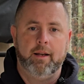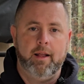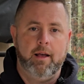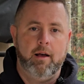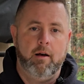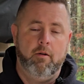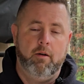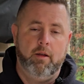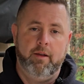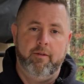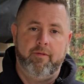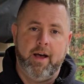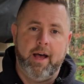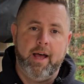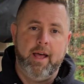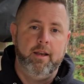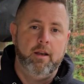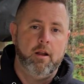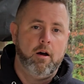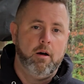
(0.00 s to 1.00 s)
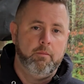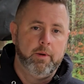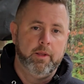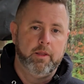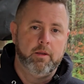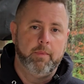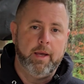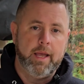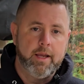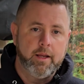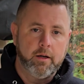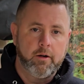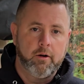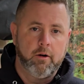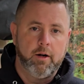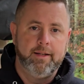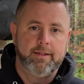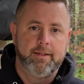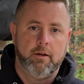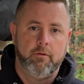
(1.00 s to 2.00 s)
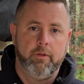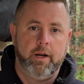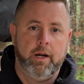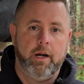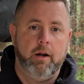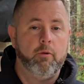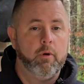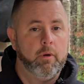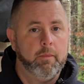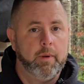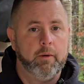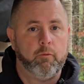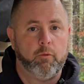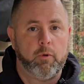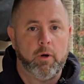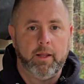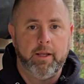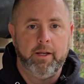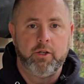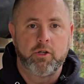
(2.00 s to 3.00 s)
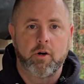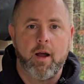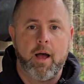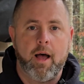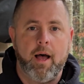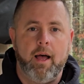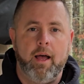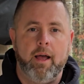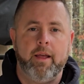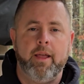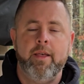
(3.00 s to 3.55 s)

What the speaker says: Now, if I had not put the bacon grease on there, it would have been really dry.